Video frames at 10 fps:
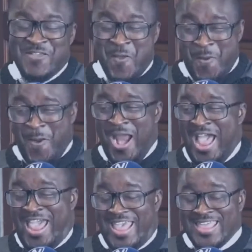
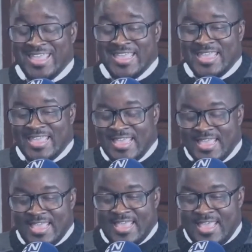Right.
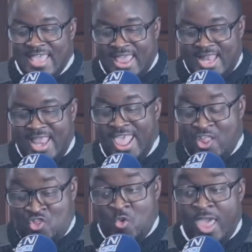The
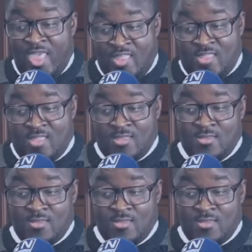issue is